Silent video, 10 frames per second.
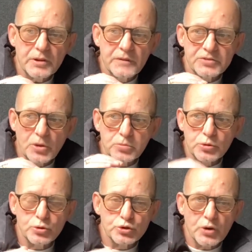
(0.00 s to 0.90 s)
if something
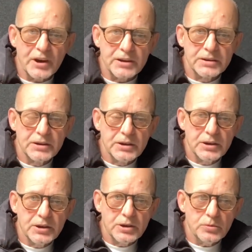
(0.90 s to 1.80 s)
goes wrong
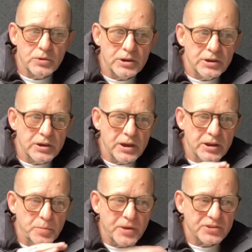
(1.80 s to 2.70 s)
with
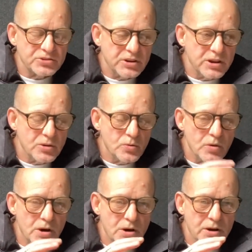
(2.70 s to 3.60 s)
any personnel
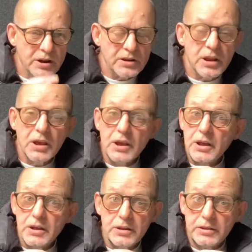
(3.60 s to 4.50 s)
or anything,
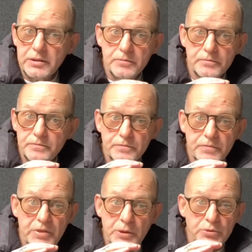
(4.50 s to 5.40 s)

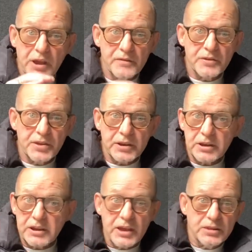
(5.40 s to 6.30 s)
they'll do everything
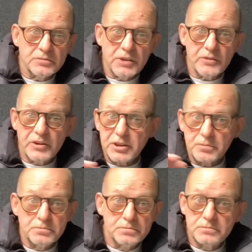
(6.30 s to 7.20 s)
to get rid of
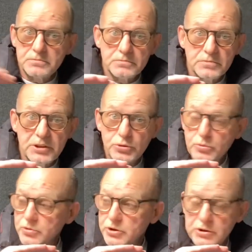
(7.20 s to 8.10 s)
them. They
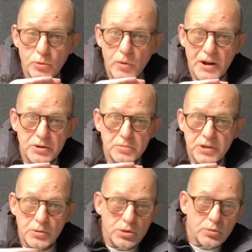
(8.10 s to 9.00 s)
don't want them.
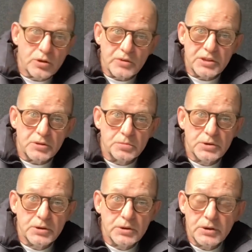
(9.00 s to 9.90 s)
They'll get rid of them,
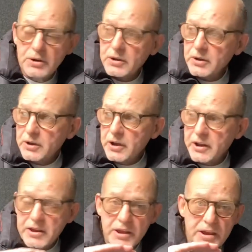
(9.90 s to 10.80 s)

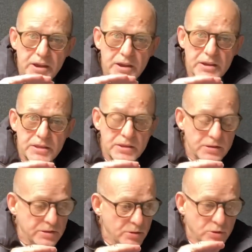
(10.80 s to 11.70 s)
and
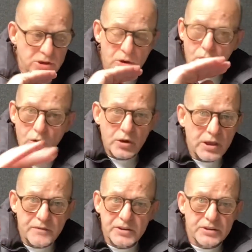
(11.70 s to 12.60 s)
they'll get all the
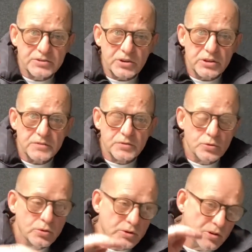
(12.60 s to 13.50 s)
evidence that they've
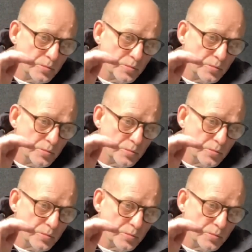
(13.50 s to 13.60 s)
got.